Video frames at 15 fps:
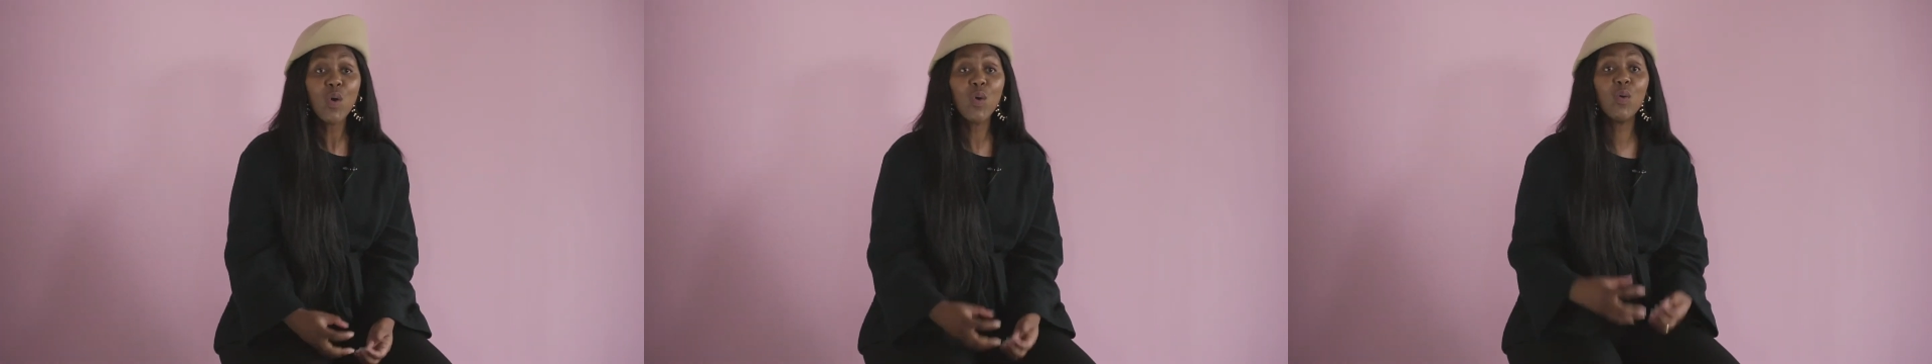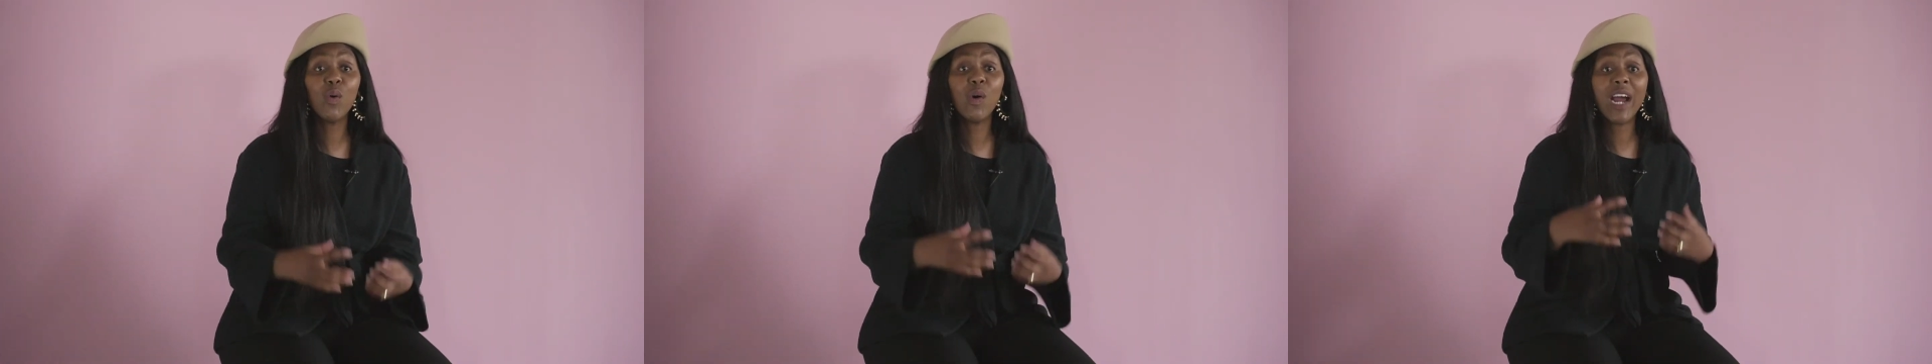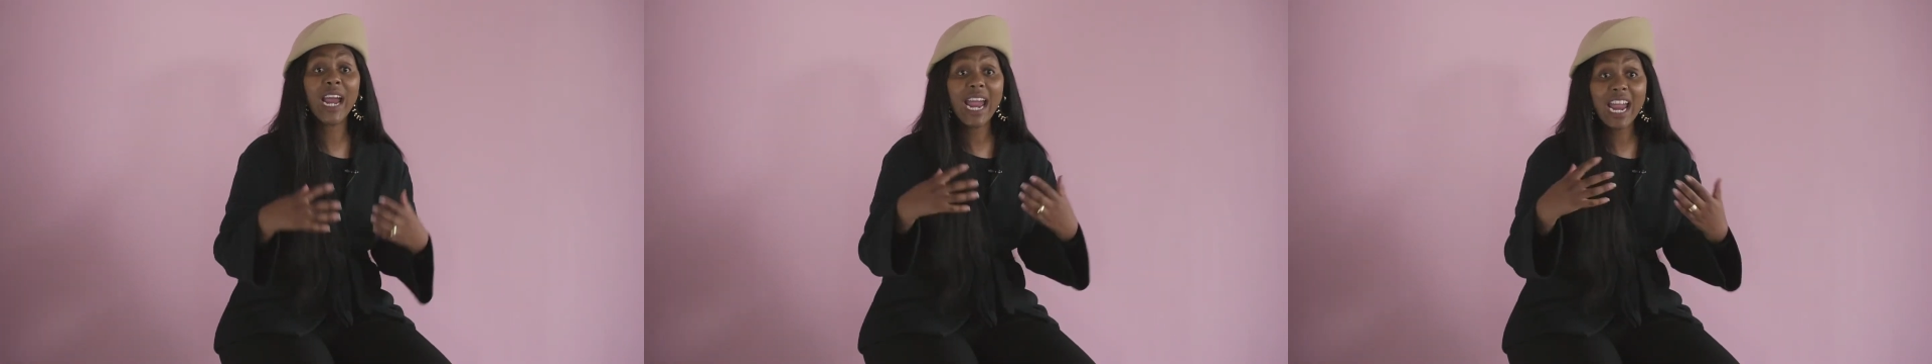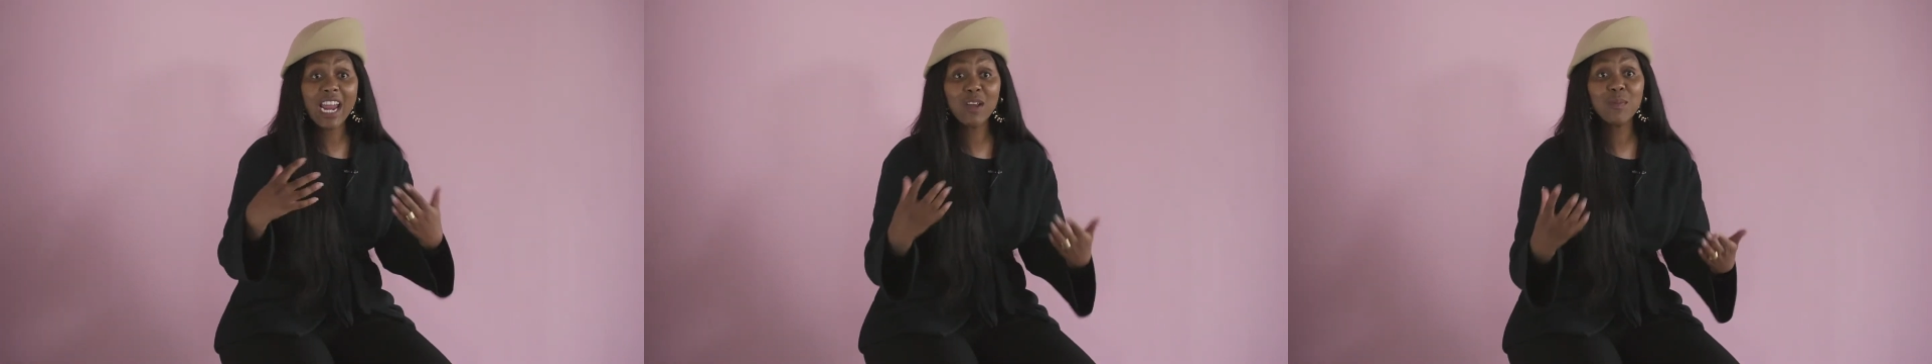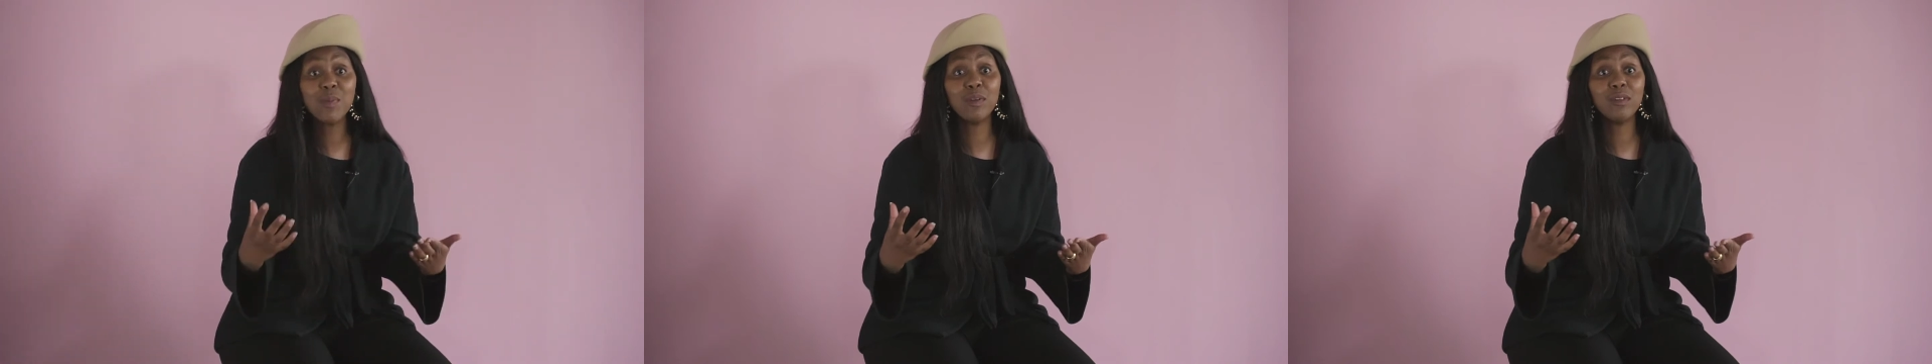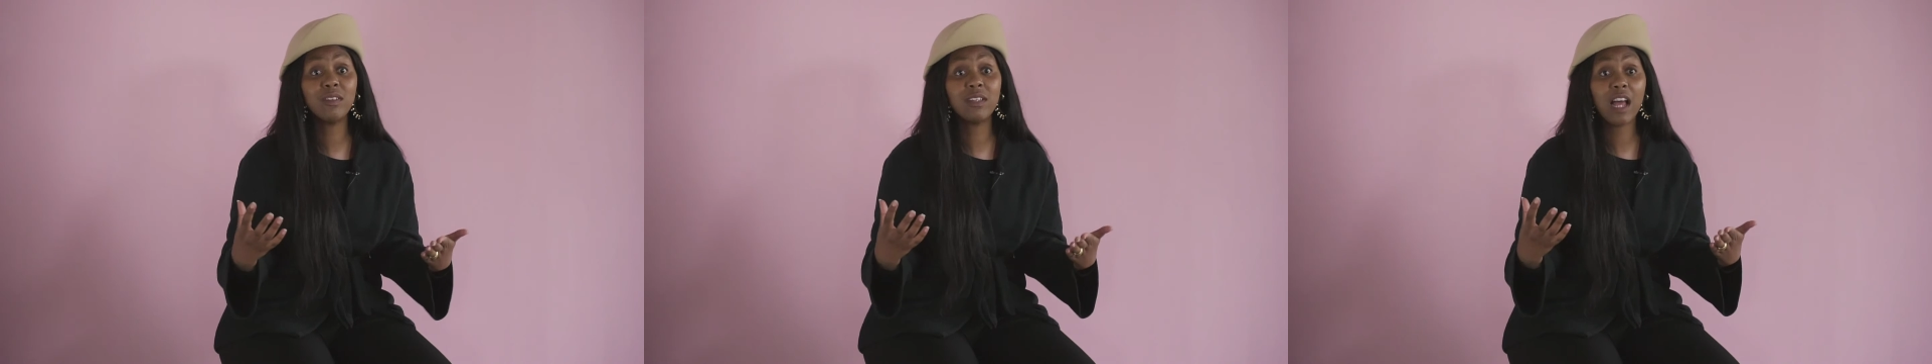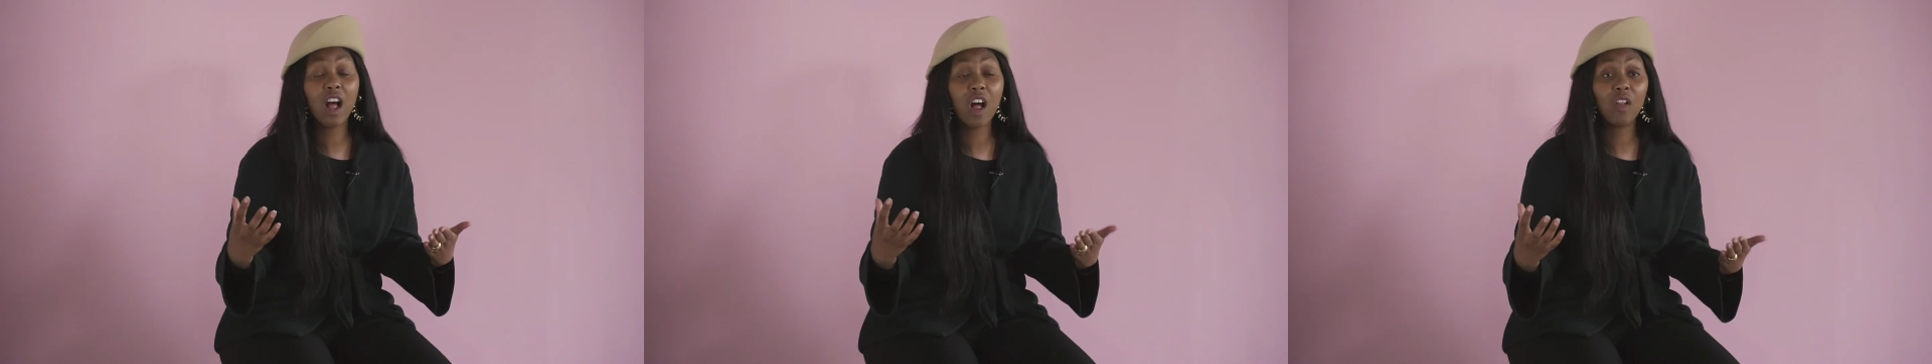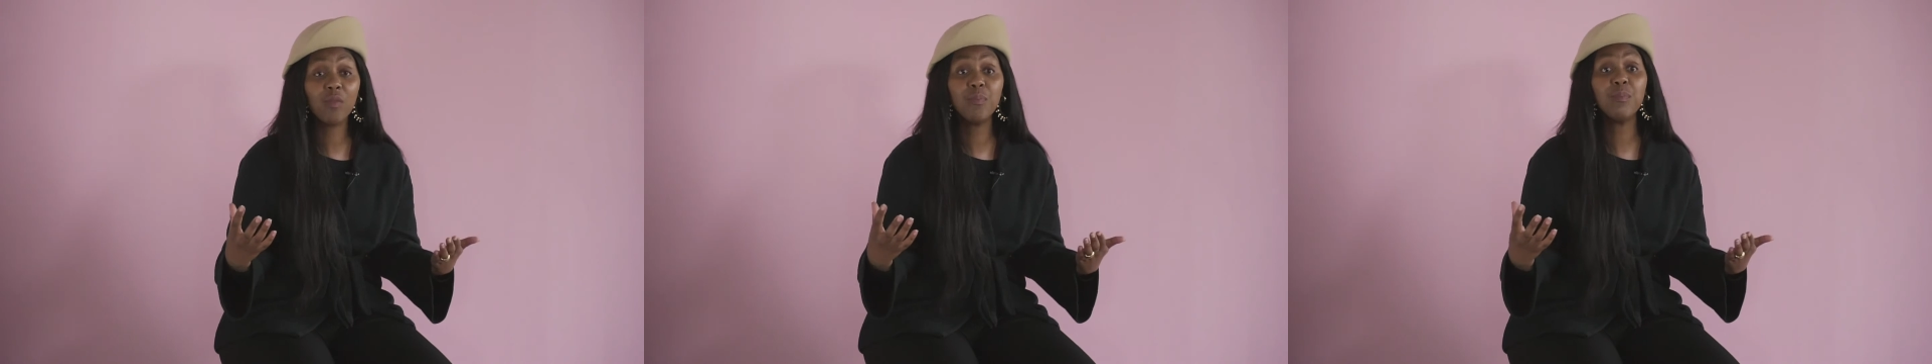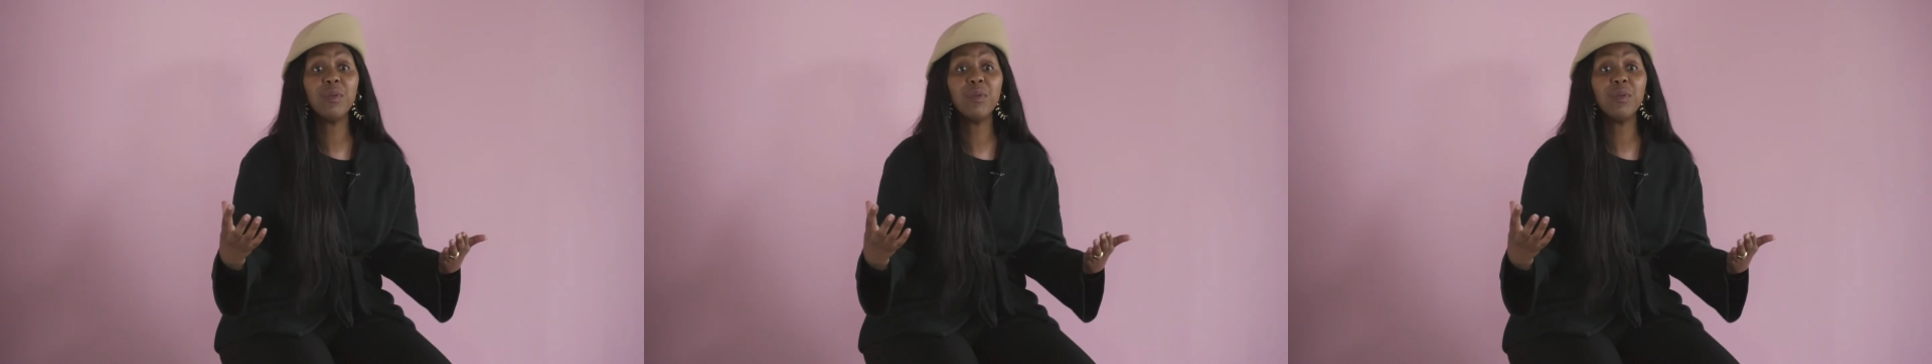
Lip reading: who are able to help